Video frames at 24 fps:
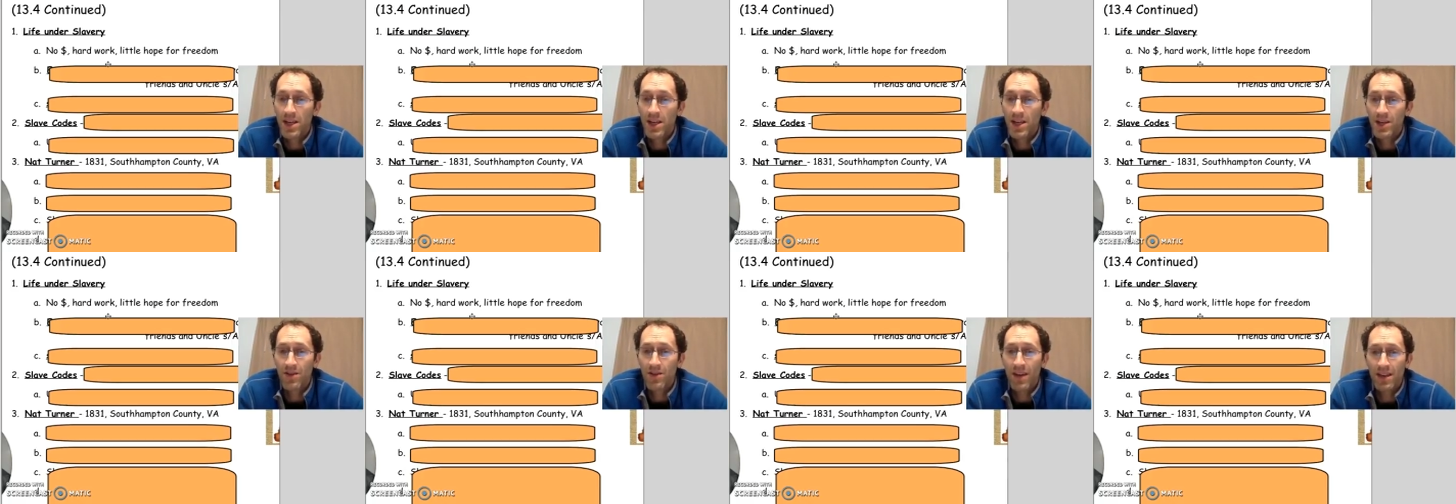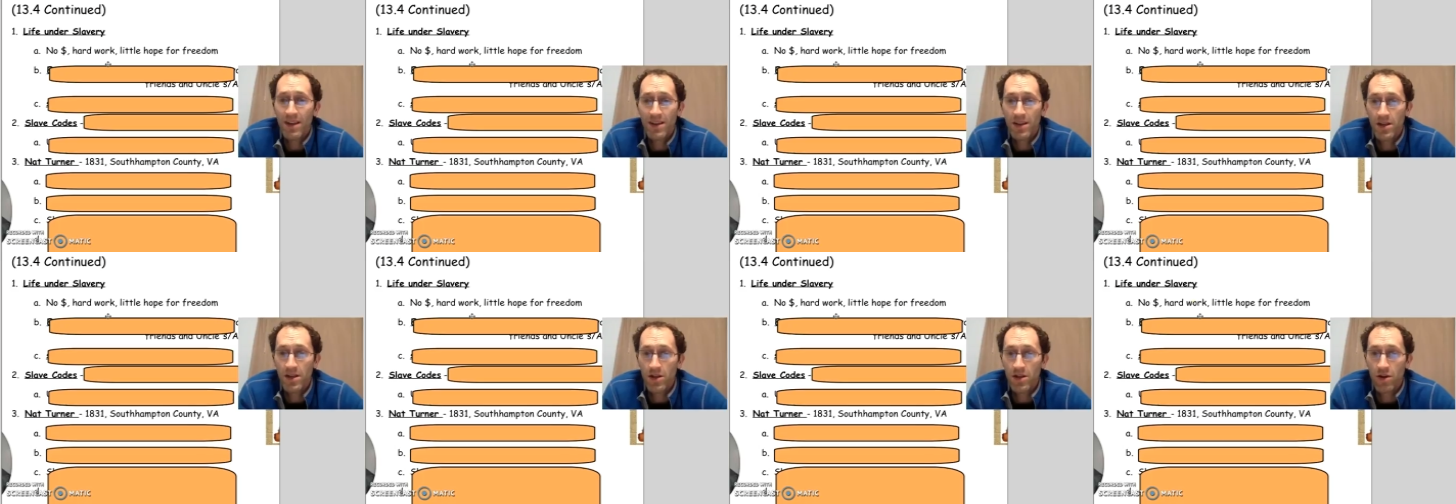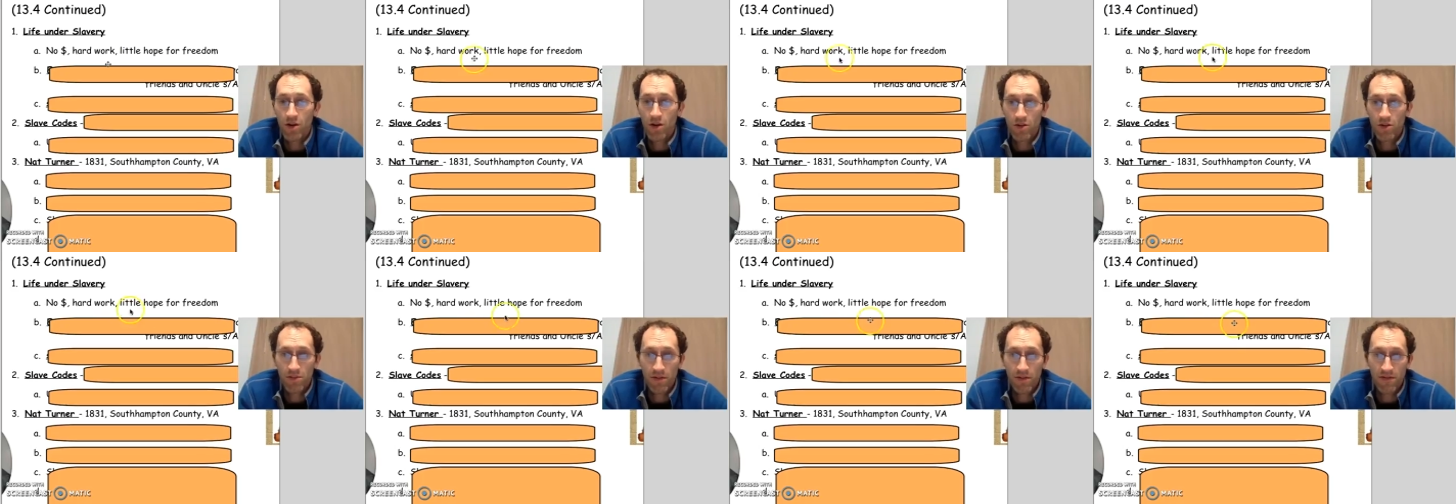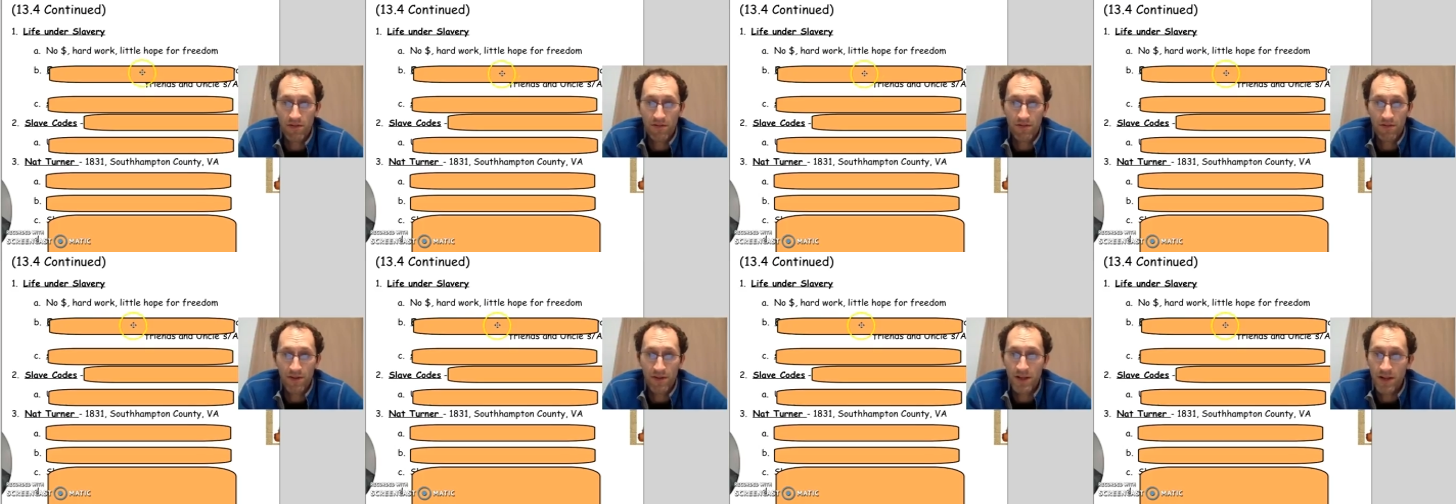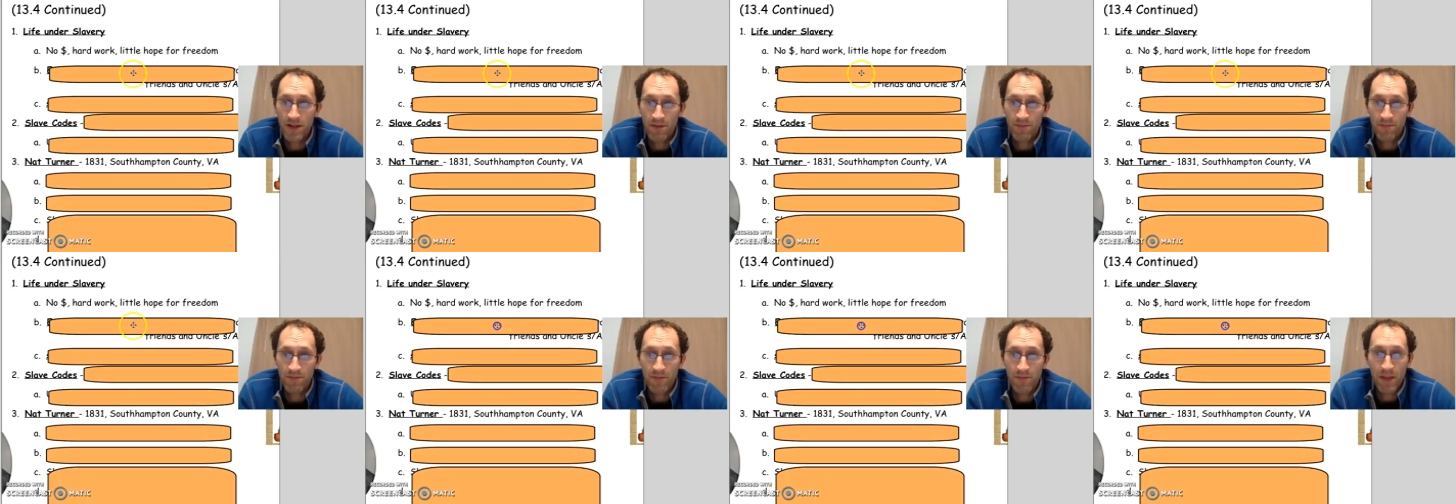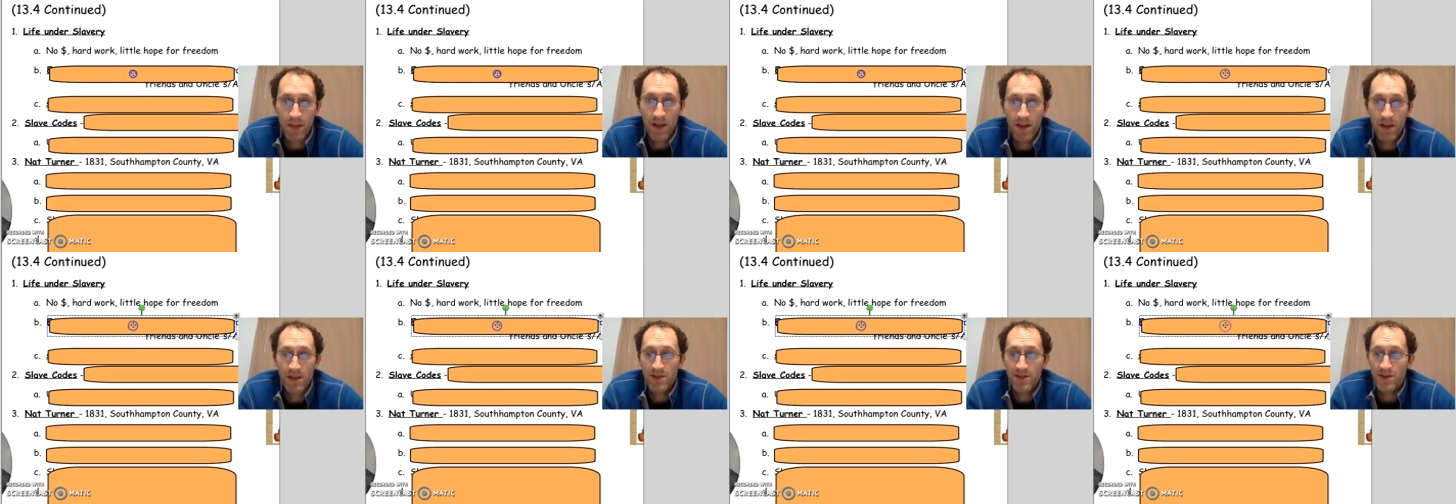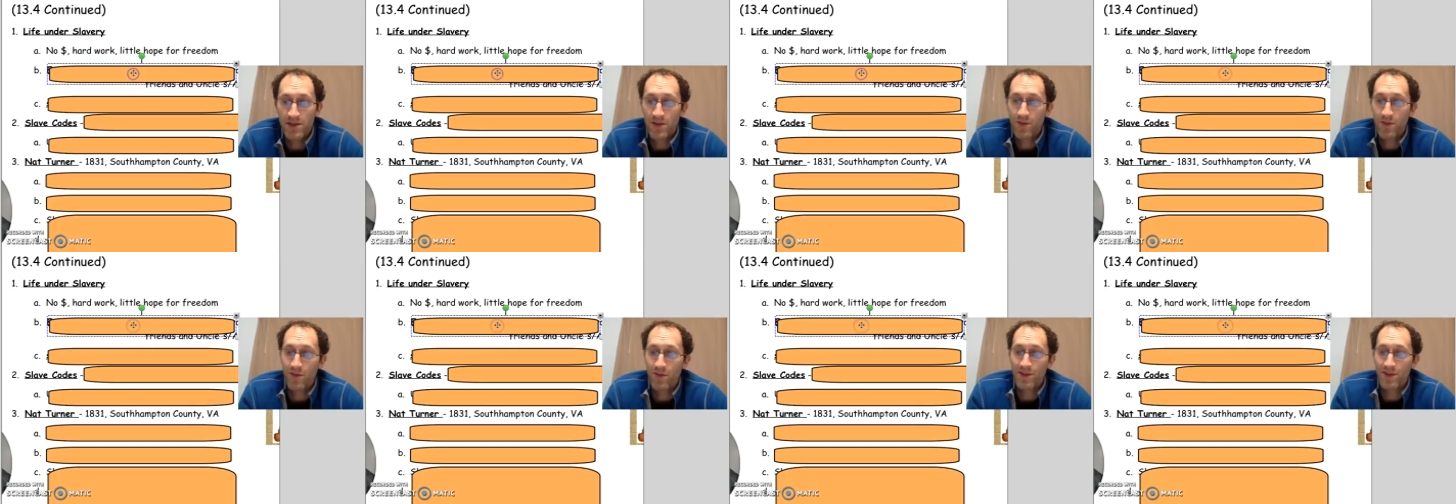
You had little hope of freedom, so it